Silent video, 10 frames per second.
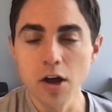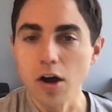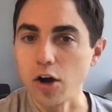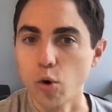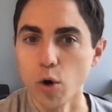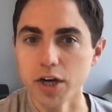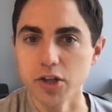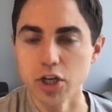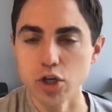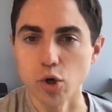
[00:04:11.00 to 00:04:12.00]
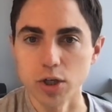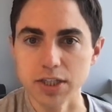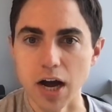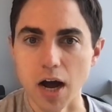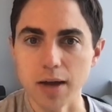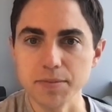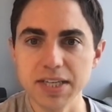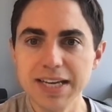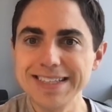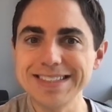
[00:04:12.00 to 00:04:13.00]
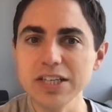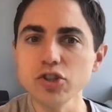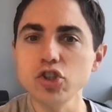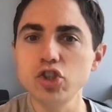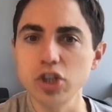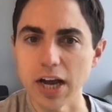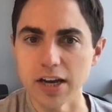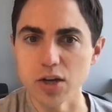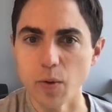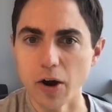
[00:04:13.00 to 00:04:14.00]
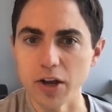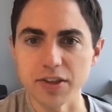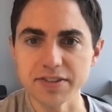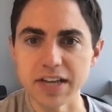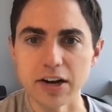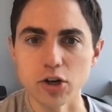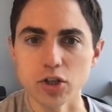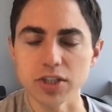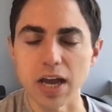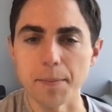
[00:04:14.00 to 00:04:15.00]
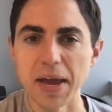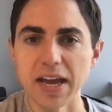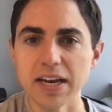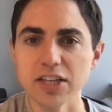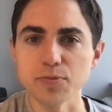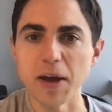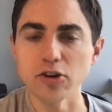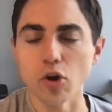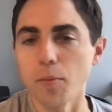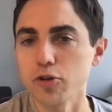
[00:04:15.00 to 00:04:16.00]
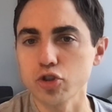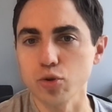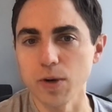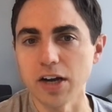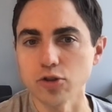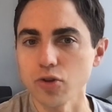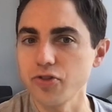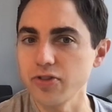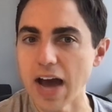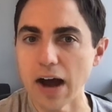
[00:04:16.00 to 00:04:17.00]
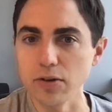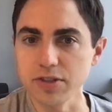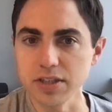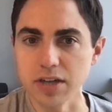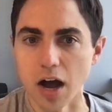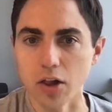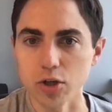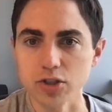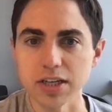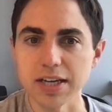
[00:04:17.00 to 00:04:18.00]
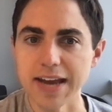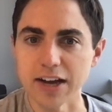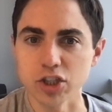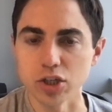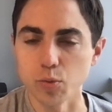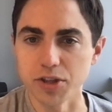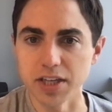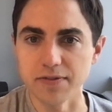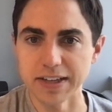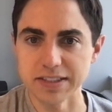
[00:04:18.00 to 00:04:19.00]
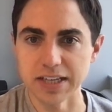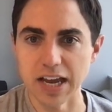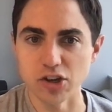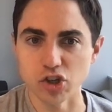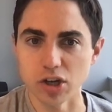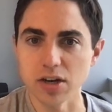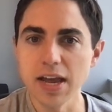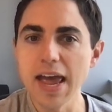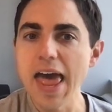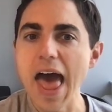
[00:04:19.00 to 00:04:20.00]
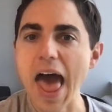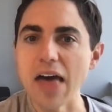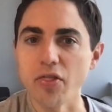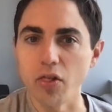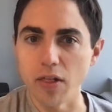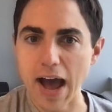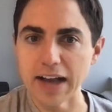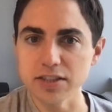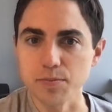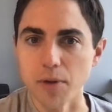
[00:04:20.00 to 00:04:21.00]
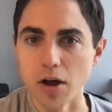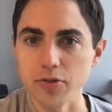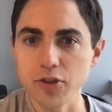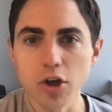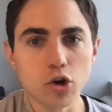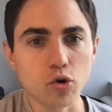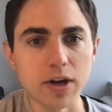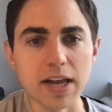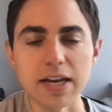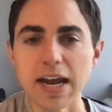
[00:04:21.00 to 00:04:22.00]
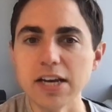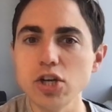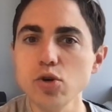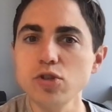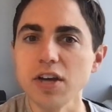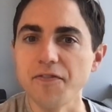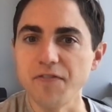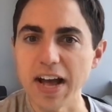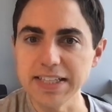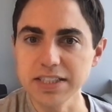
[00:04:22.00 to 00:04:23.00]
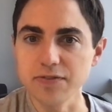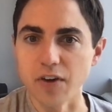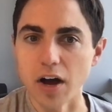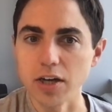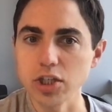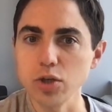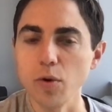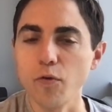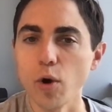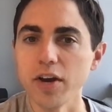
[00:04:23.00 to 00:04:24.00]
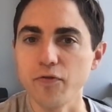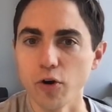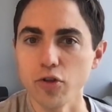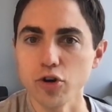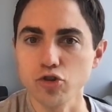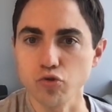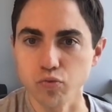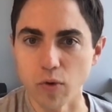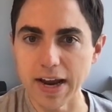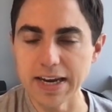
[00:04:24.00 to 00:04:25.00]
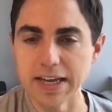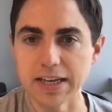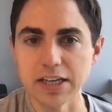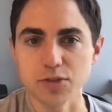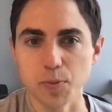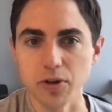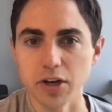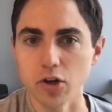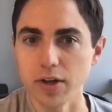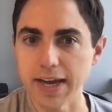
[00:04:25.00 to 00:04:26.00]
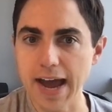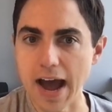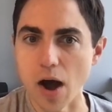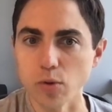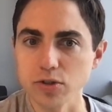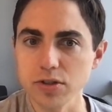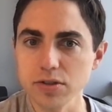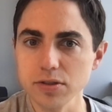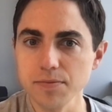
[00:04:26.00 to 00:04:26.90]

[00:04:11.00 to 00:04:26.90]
According to the New York Times, since January, the senator's campaign has spent almost $300,000 in connection with the investigation, and last month created a new defense fund to avoid further draining his political accounts.